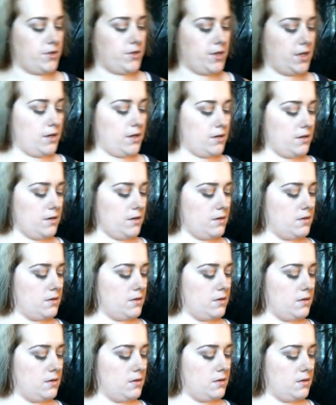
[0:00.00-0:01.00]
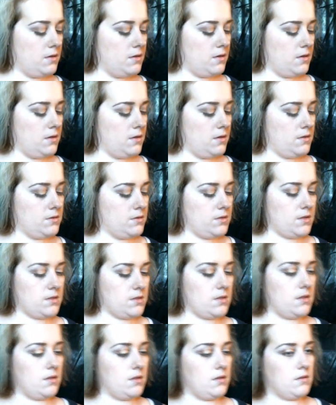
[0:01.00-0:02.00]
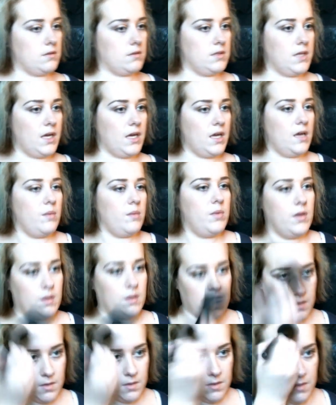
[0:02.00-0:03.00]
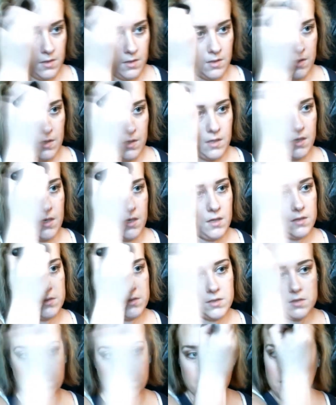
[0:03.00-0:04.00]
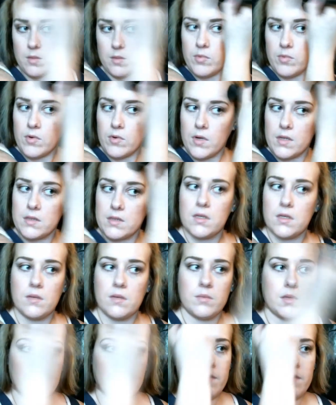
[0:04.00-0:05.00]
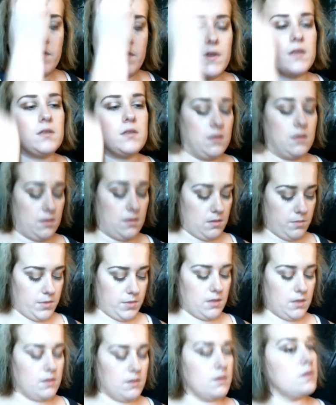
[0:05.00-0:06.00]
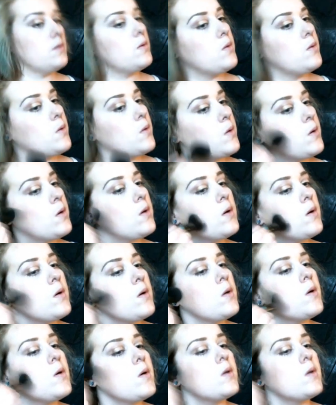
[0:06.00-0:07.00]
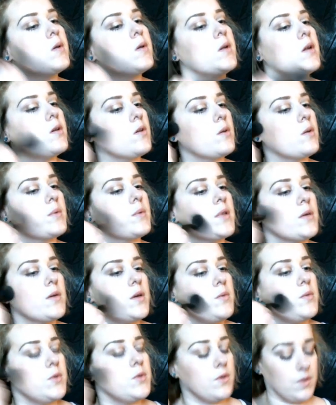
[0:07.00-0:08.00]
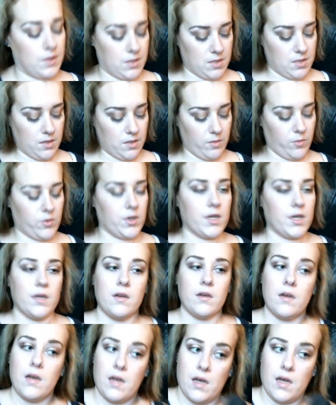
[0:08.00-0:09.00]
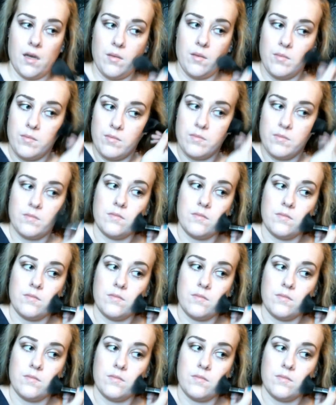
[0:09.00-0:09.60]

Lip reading: here. Just a little dab, and just going to bronze up the face a little bit. Now, normally when I'm doing this in the morning, I'm